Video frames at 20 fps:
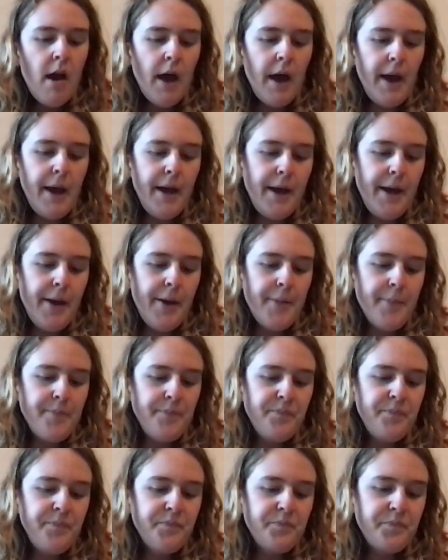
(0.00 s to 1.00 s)

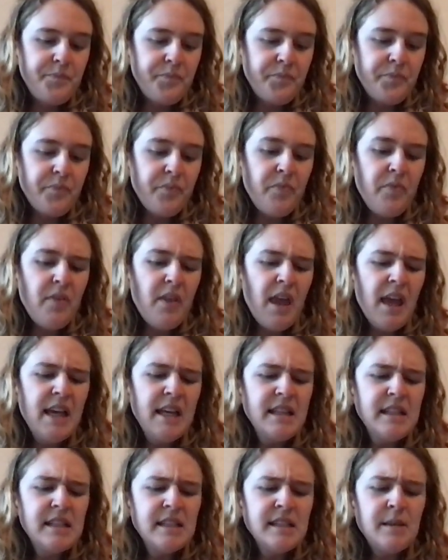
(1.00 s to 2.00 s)
And
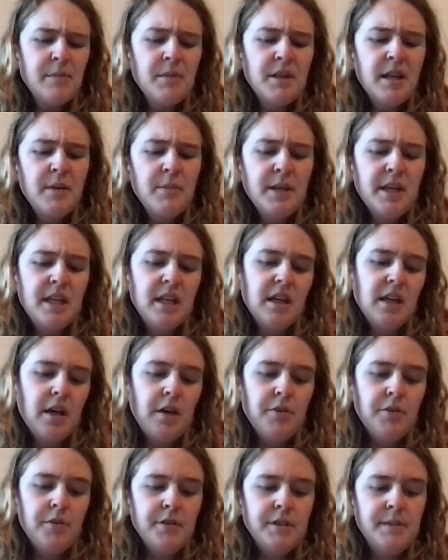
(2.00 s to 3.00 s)
something
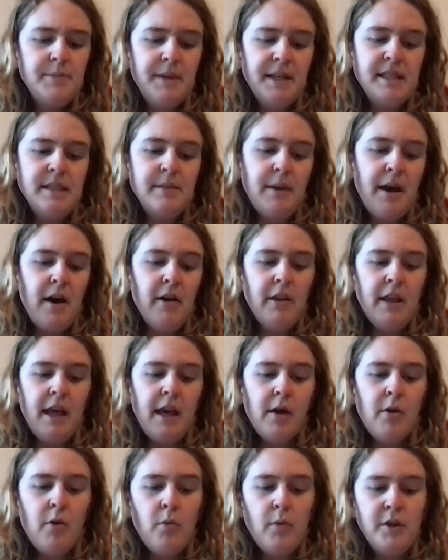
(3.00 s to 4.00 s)
Makiko speaks about,
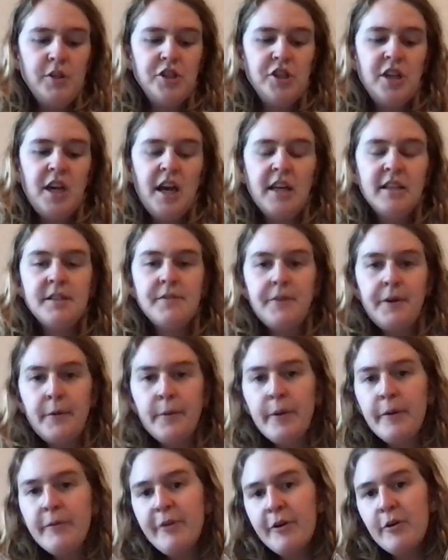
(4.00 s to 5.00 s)
like, when she has
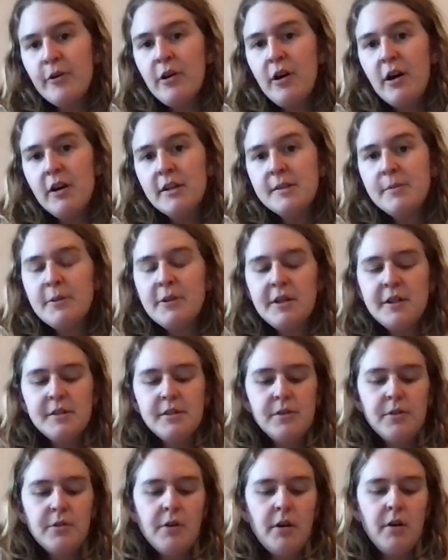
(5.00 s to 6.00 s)
frequent phone calls with
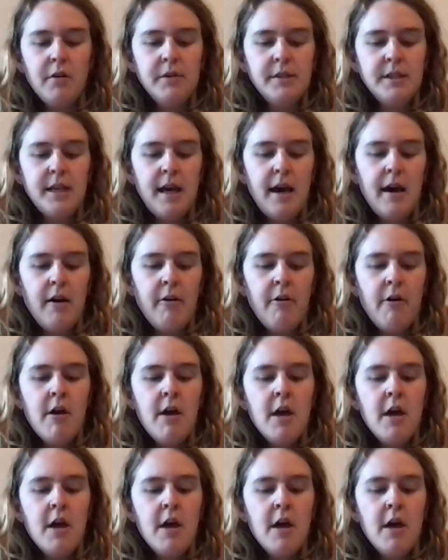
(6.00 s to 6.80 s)
Natsuko, is how